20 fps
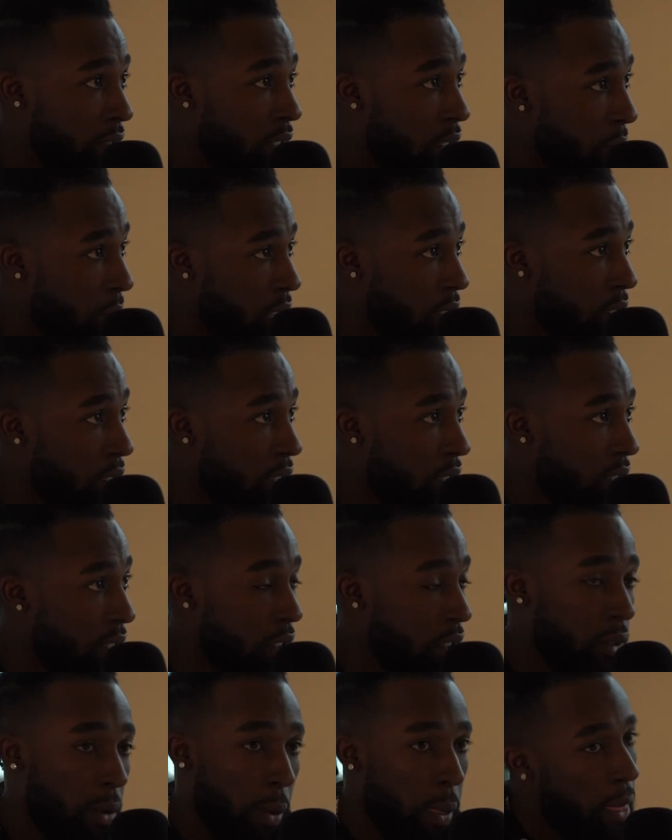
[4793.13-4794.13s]
You know what I mean?
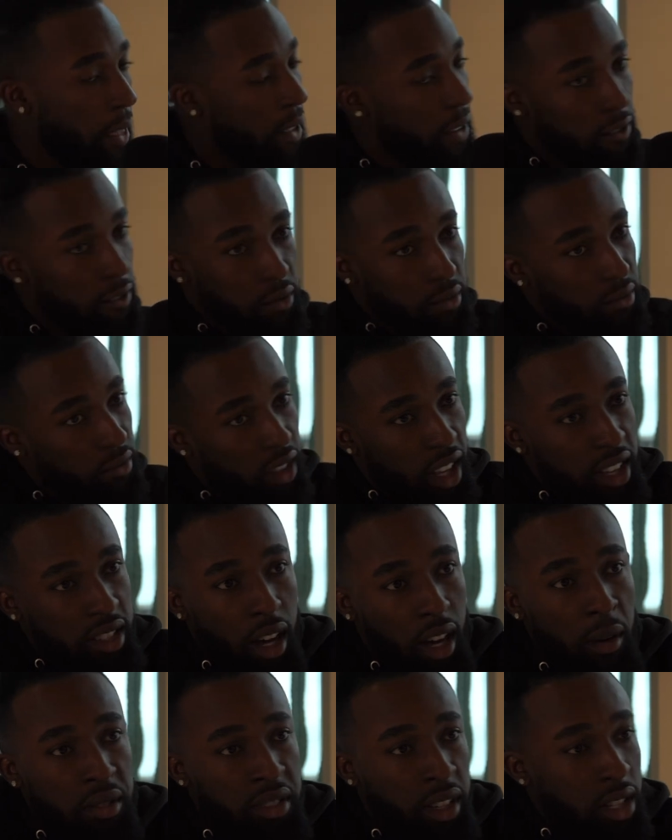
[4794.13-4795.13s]
So it's
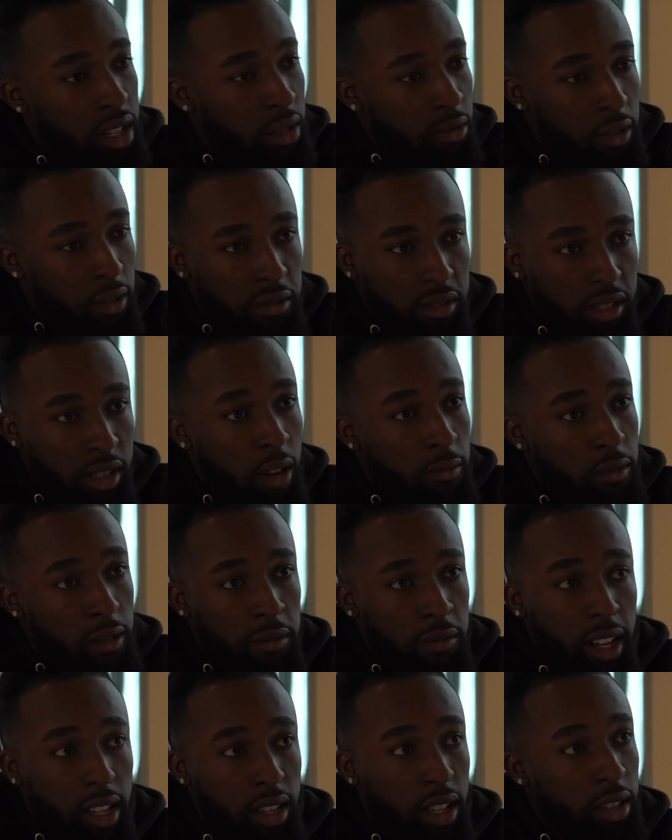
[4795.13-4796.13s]
always good to
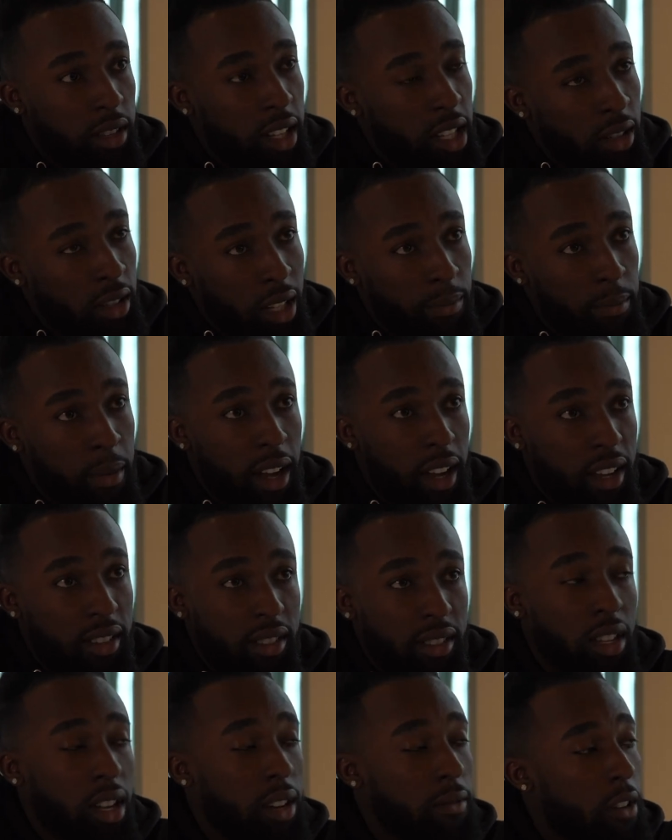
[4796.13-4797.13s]
self-reflect and look back and
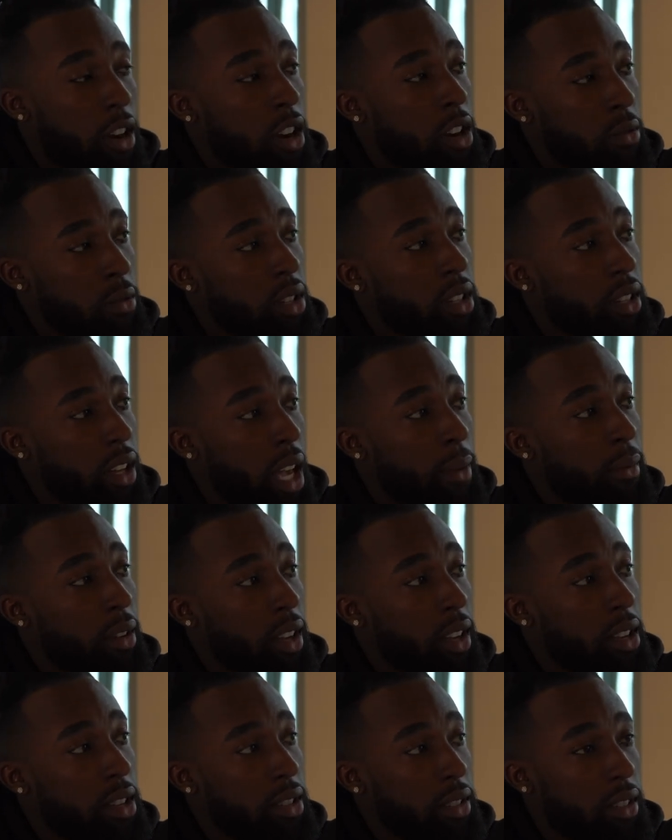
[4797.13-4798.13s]
see how far you really came,
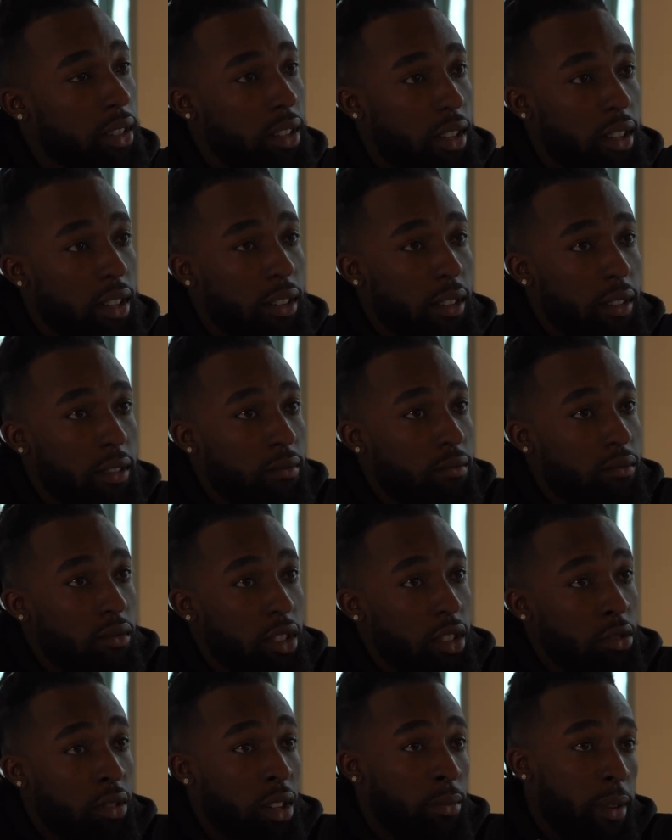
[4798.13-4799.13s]
because
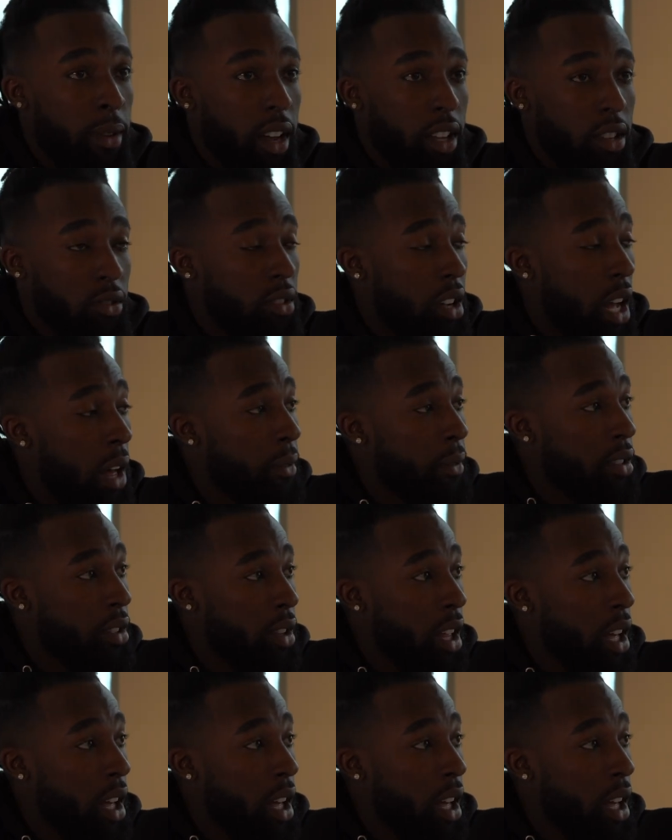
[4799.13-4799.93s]
you look back, you accomplished a